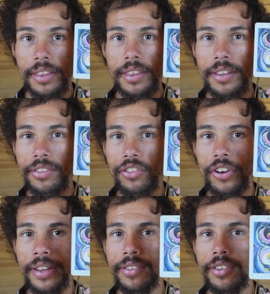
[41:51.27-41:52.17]
this
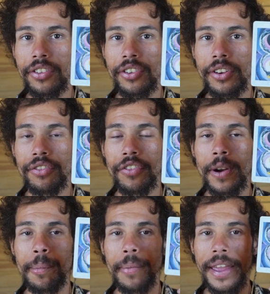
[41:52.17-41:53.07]
transition
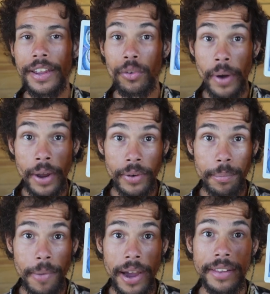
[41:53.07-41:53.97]
from a
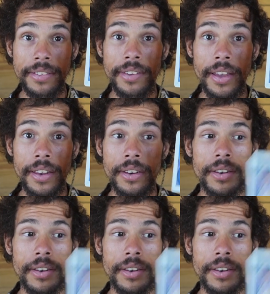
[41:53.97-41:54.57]
grounded mindset.